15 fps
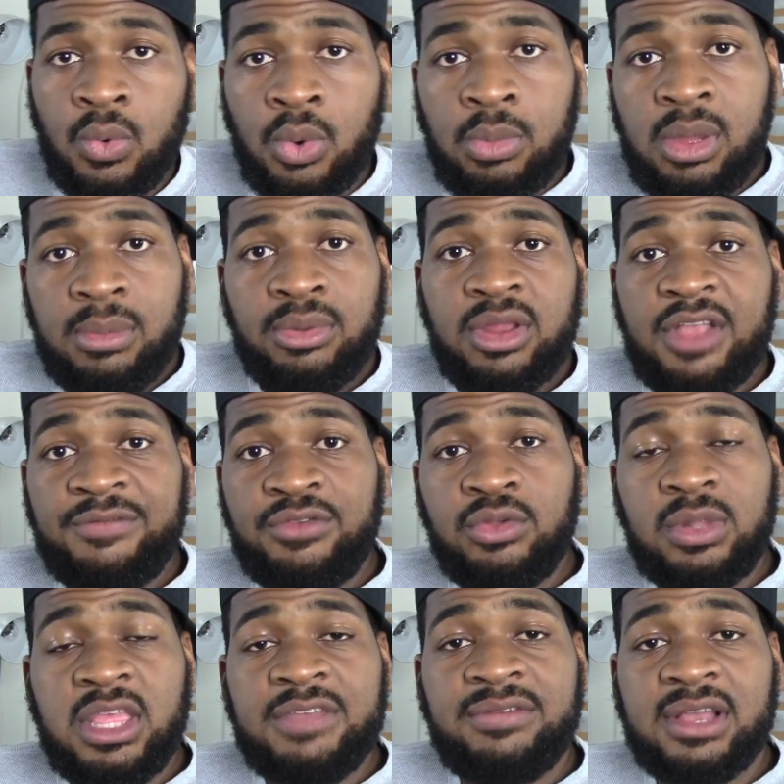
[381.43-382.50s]
Remember, if you
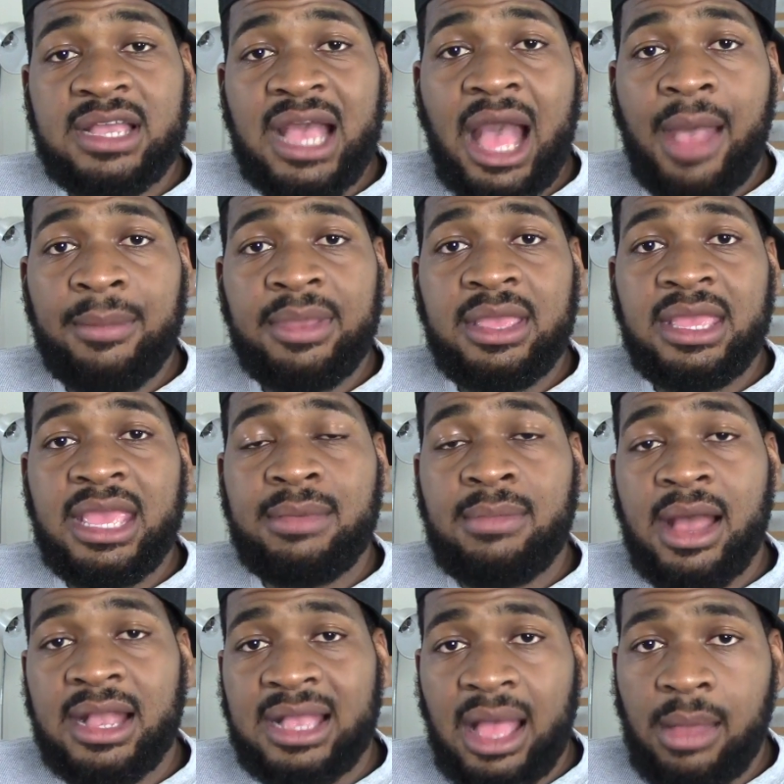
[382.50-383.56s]
leave a comment in
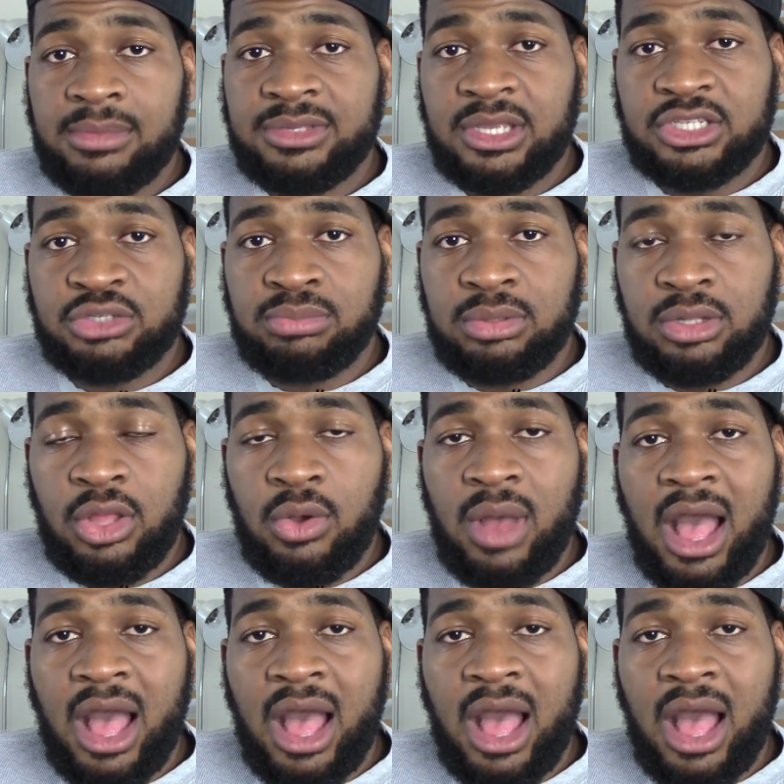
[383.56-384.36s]
my comment section below,